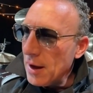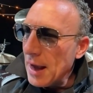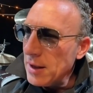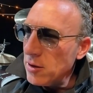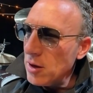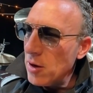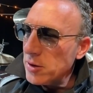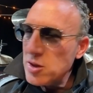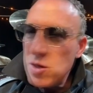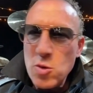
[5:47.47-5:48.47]
And
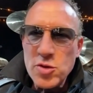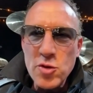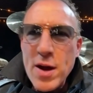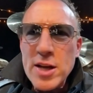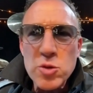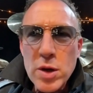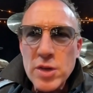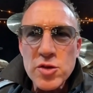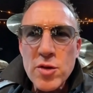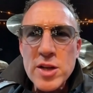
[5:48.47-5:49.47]
it's so strange. What a
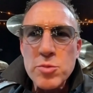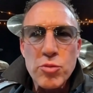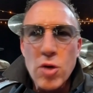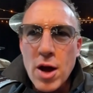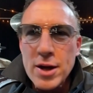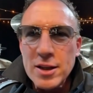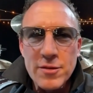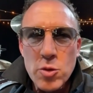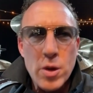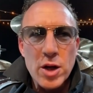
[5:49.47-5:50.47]
strange product,
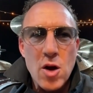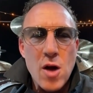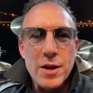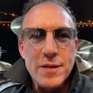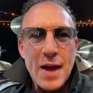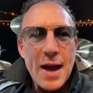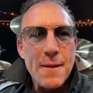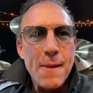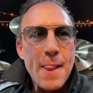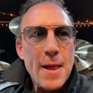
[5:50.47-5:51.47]
if you want to call it
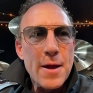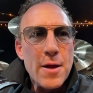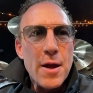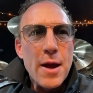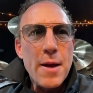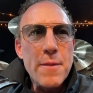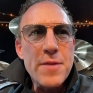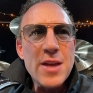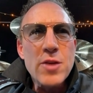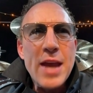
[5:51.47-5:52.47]

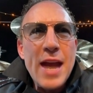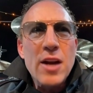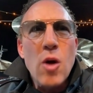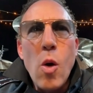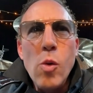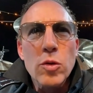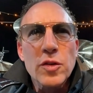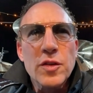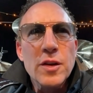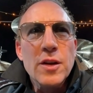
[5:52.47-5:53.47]
that you can't
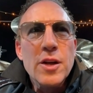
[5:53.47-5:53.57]
hold.